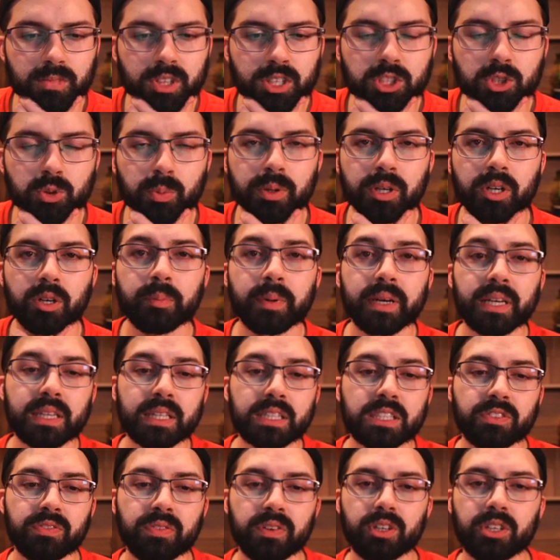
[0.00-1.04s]
just wanted to make
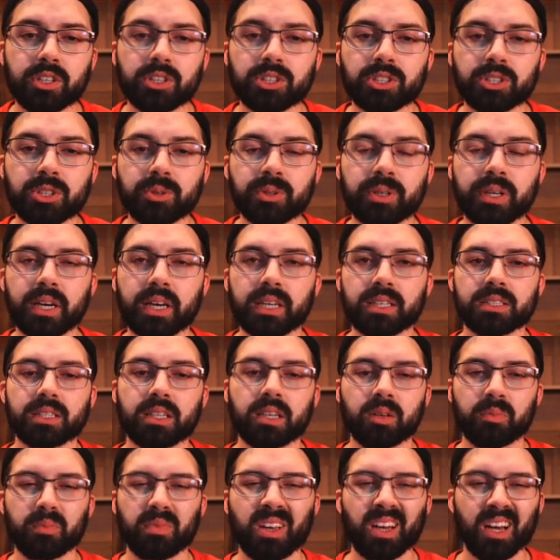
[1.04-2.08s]
this video to show you guys
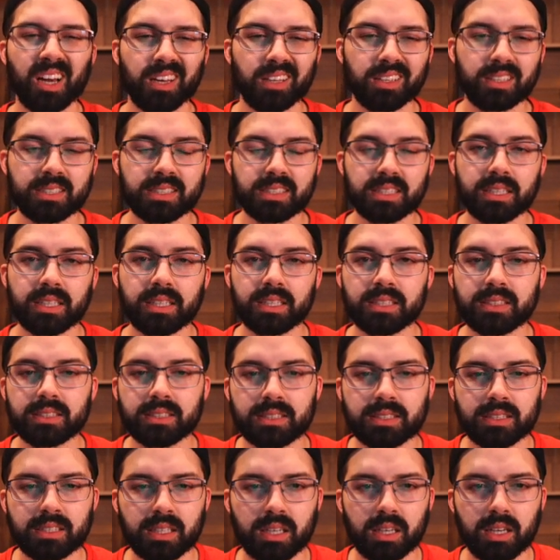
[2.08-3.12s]
kind of behind the
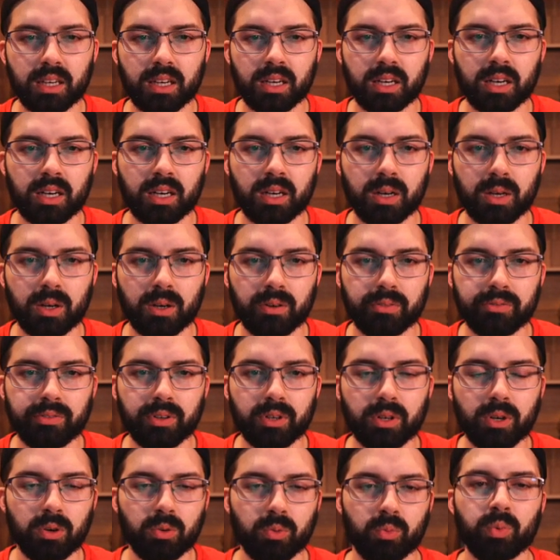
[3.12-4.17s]
scenes of,
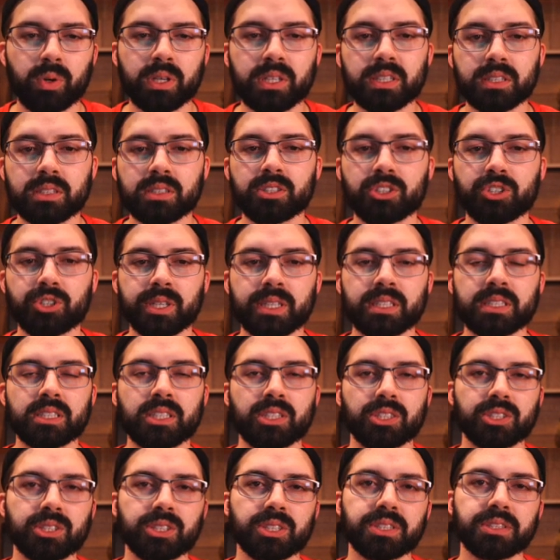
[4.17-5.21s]
you know, what does a
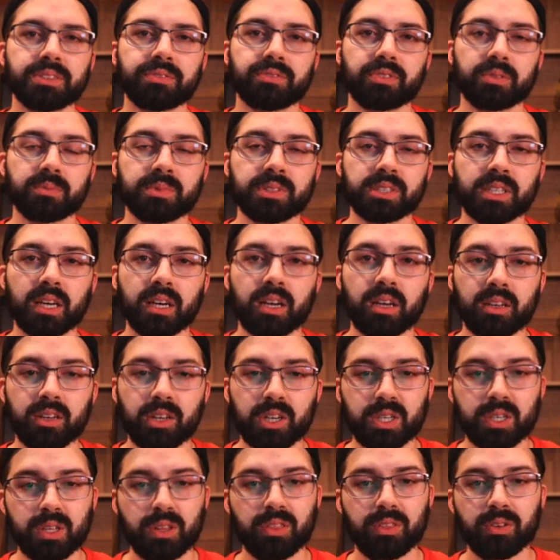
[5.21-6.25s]
transition from second
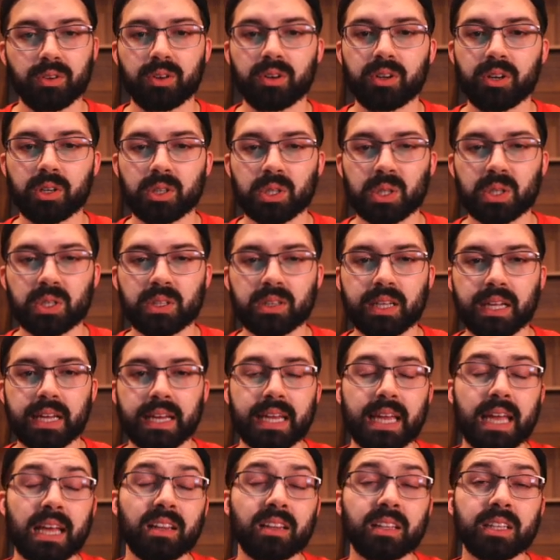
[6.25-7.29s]
year to third year look
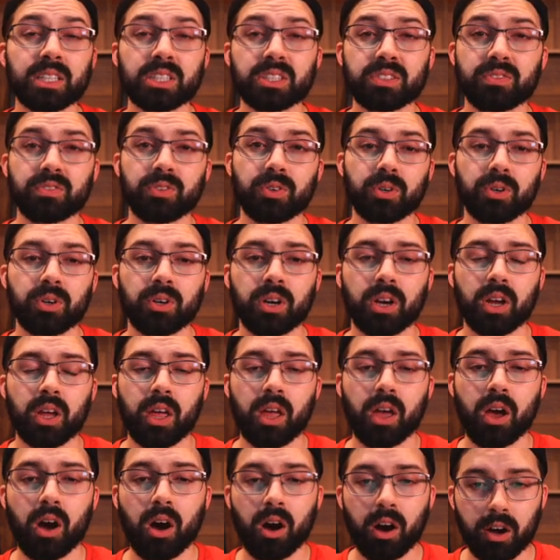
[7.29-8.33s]
like, at least for
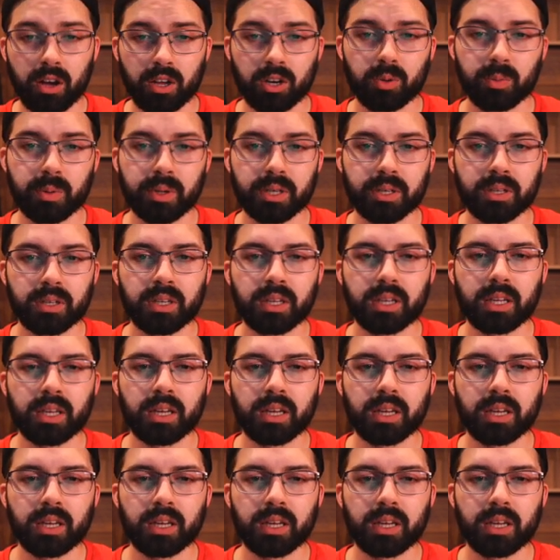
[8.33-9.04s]
Ottawa.